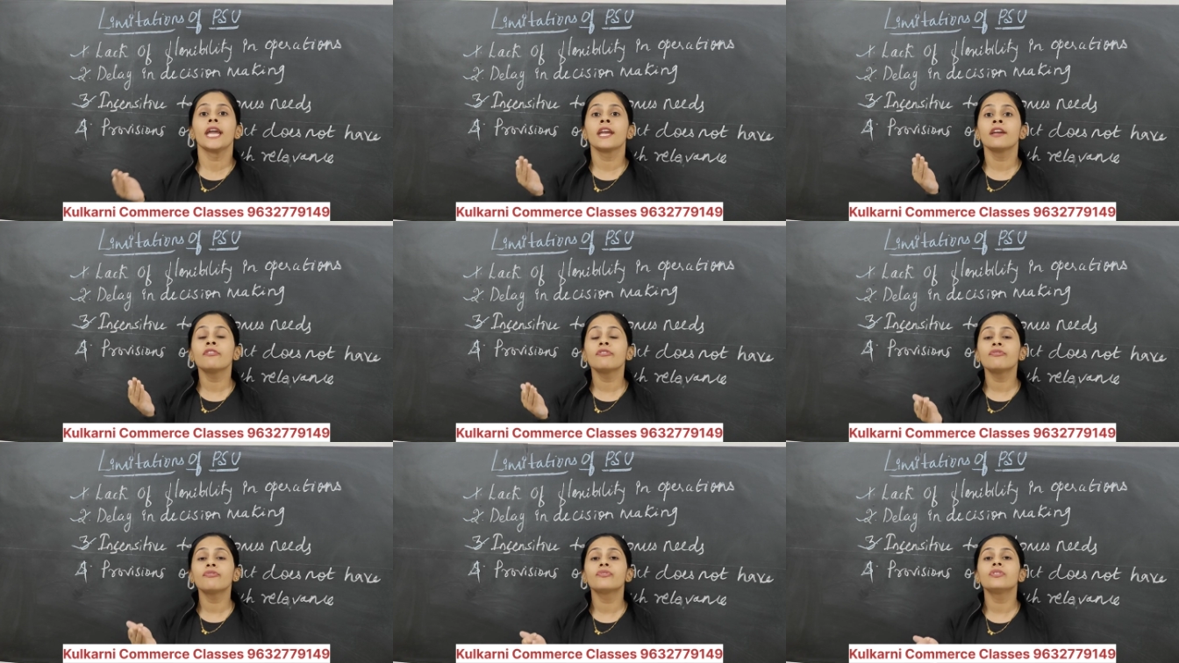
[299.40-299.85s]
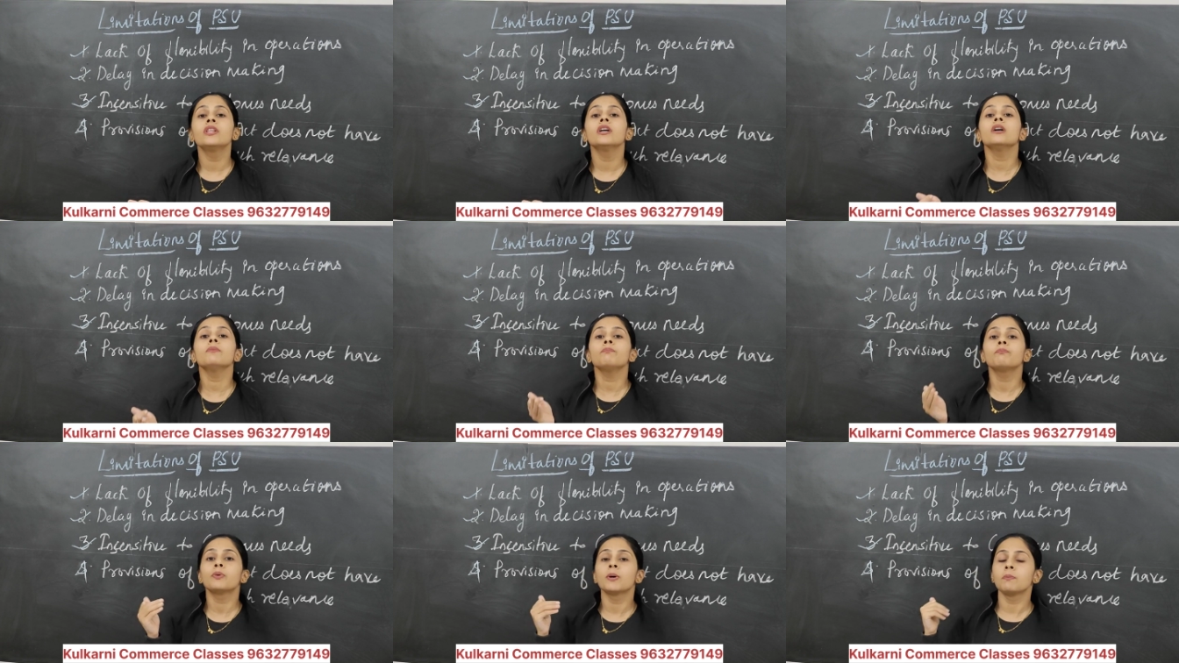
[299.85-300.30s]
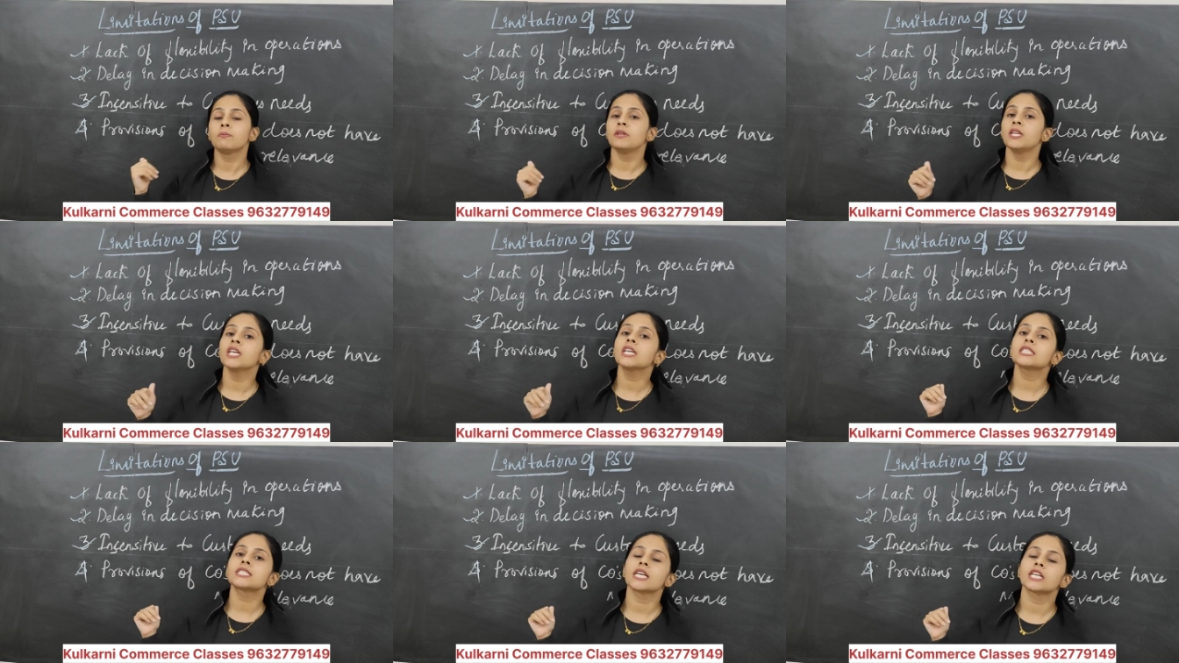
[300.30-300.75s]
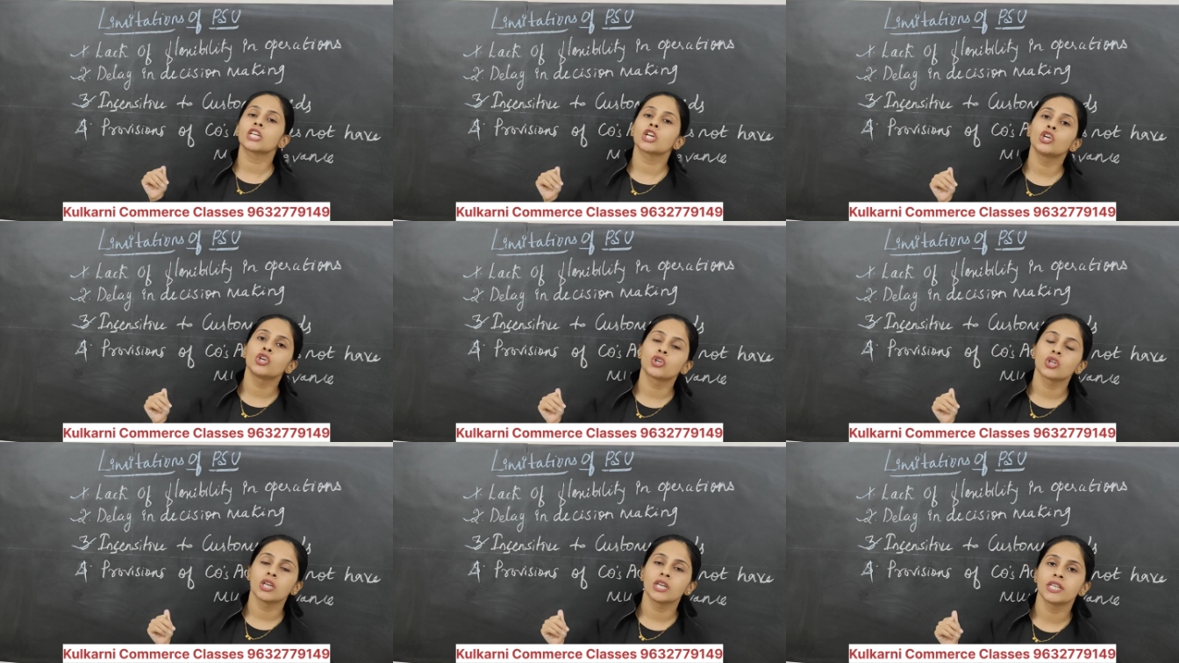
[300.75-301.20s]
If the public
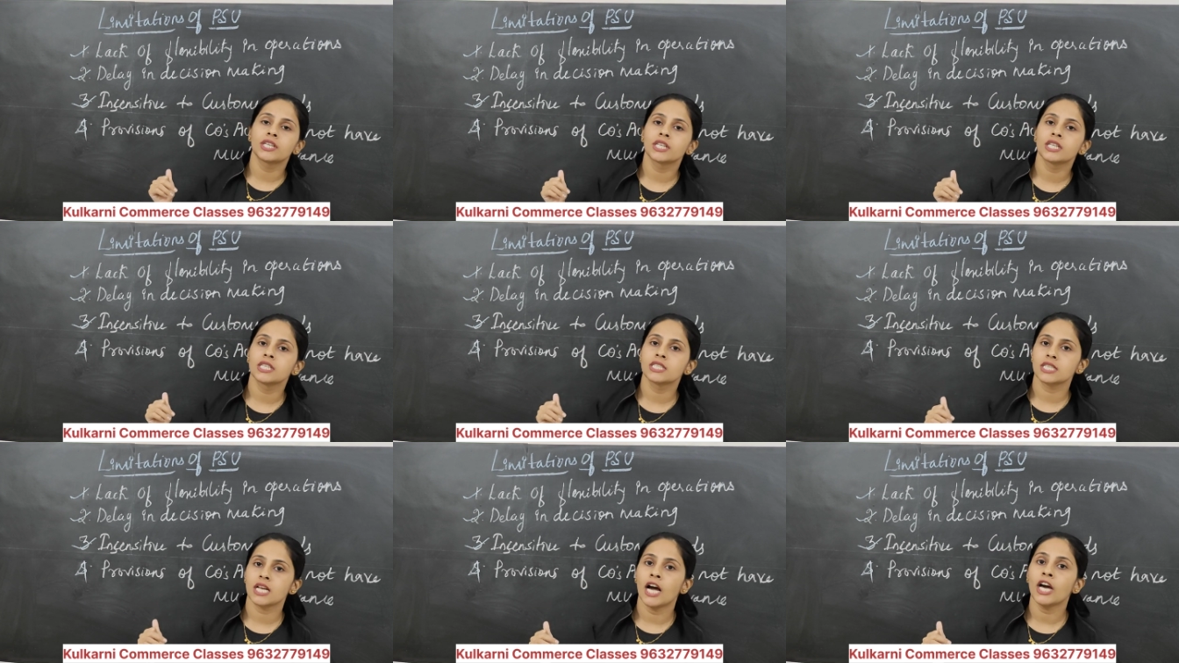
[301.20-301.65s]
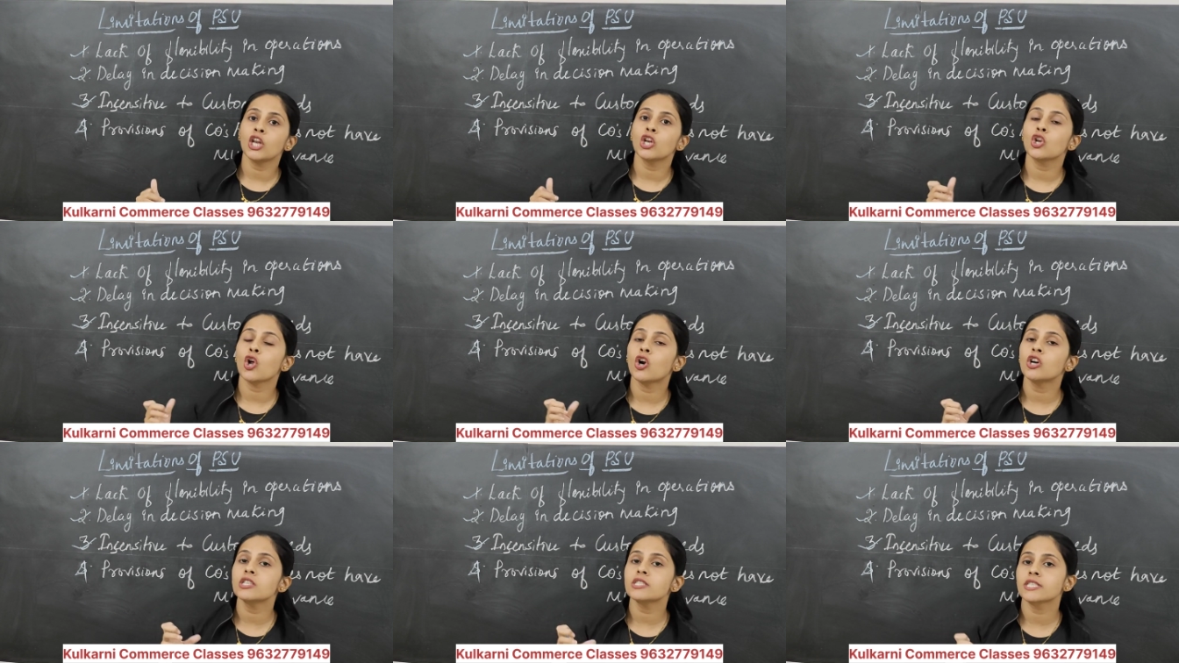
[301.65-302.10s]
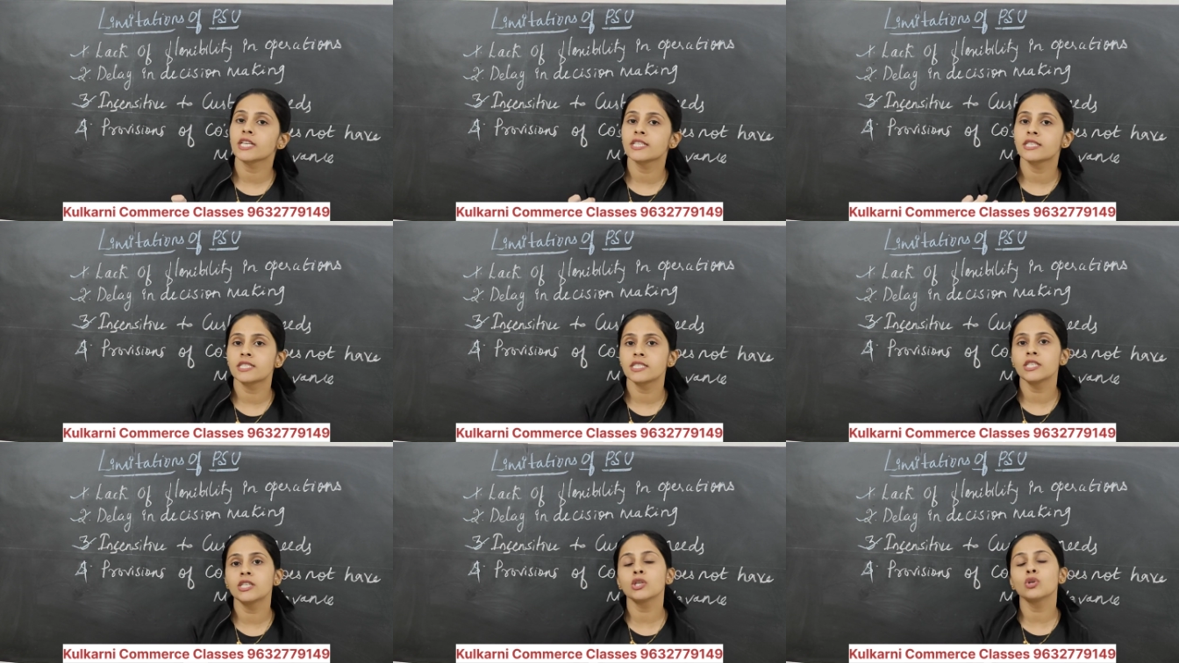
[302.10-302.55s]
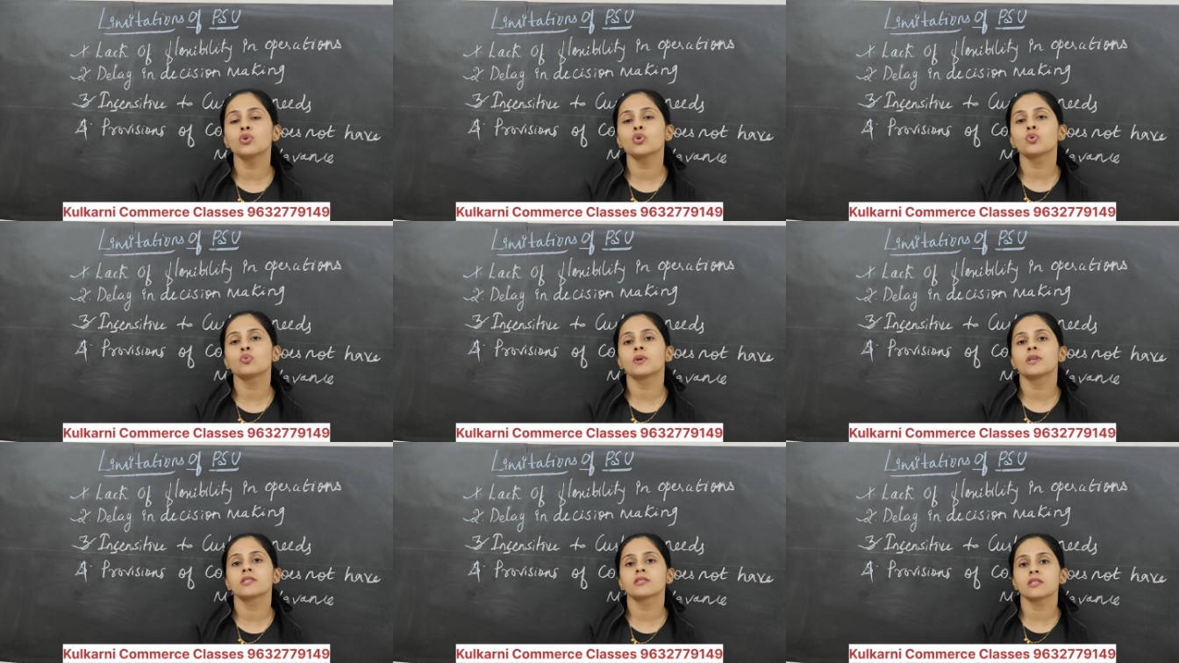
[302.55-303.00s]
sector utilities are not sensitive
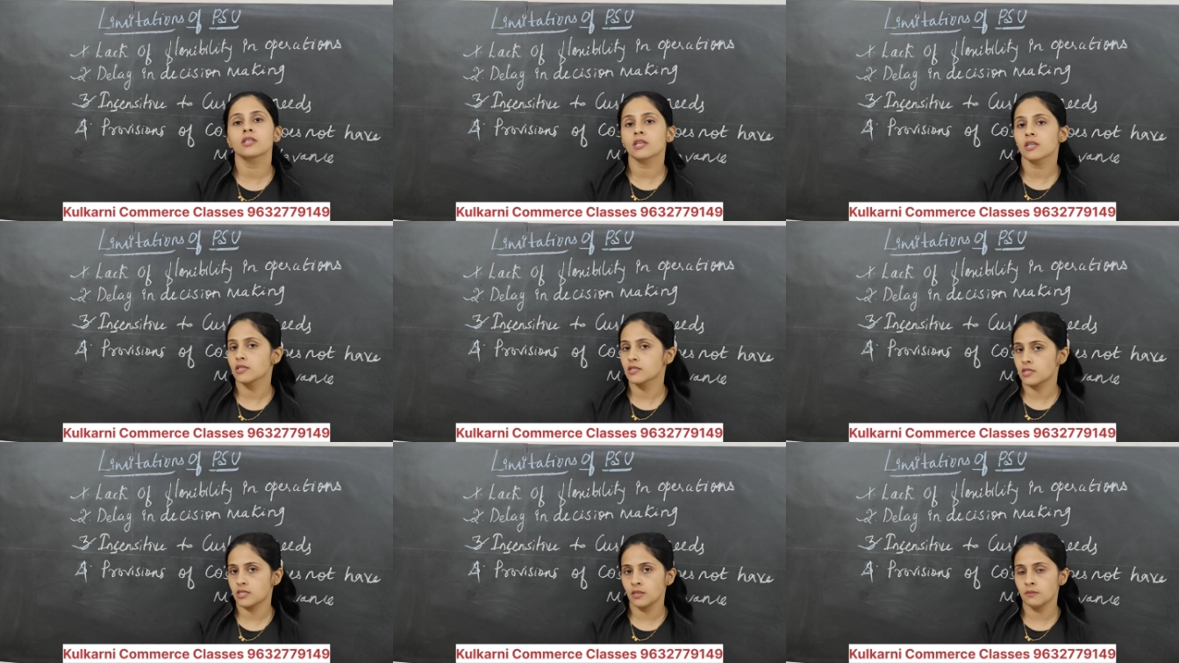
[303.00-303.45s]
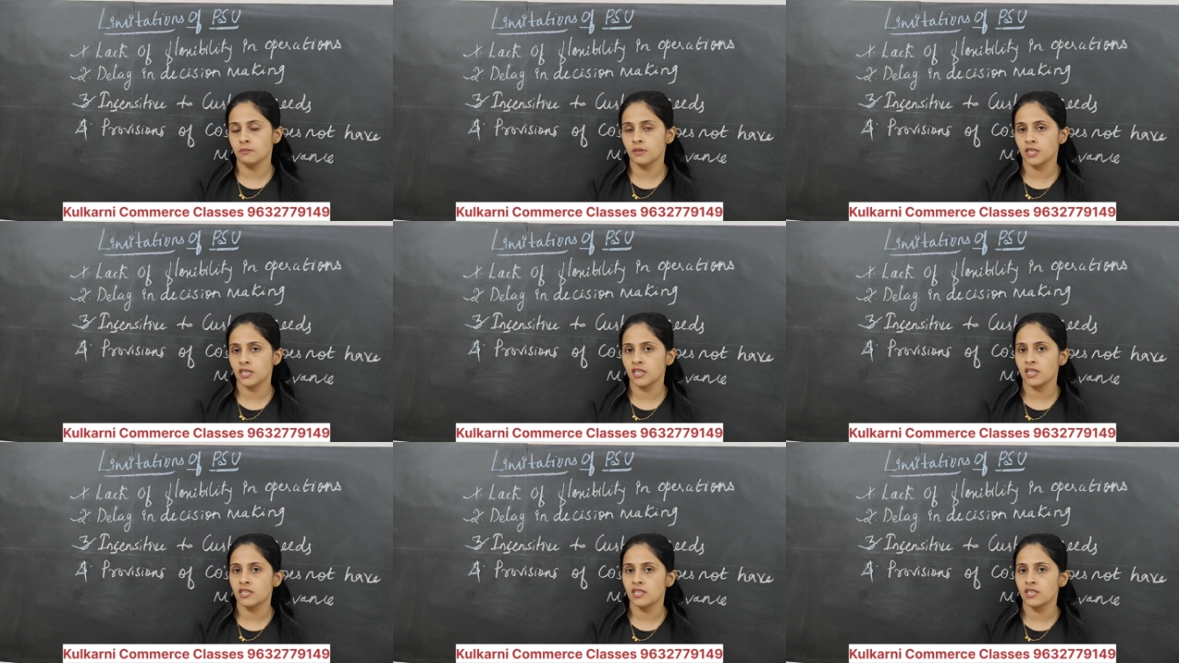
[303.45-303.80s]
towards the customer